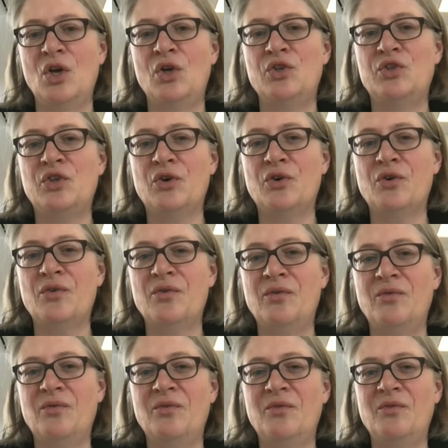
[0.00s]
So
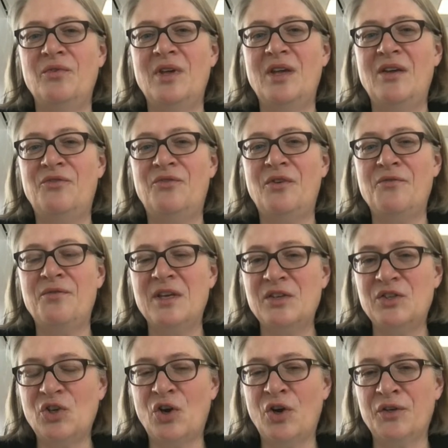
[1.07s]
if
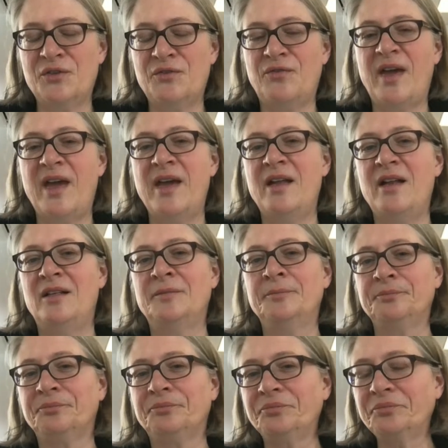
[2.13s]
these talks fail,